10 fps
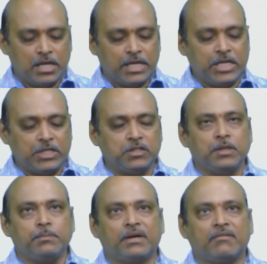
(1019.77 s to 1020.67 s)
E to
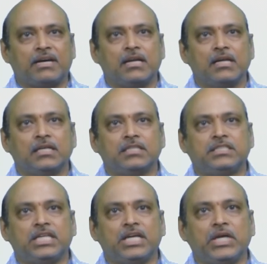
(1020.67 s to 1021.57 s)
the power
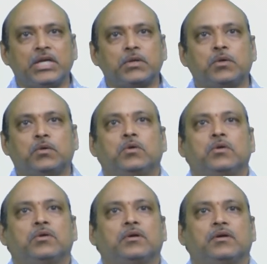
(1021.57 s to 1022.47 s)
0
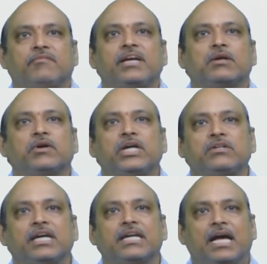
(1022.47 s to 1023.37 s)
we are going
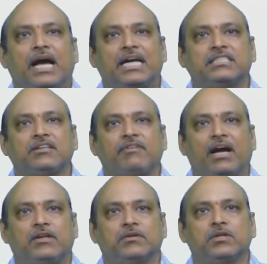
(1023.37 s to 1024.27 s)
to get as the
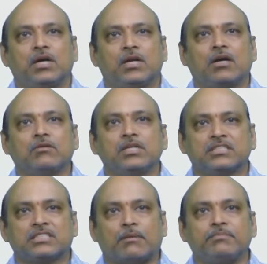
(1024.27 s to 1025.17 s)
value. Now,
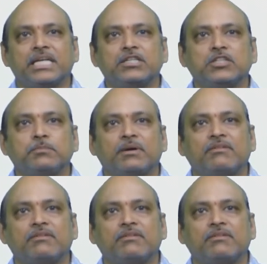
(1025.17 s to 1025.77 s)
something to the power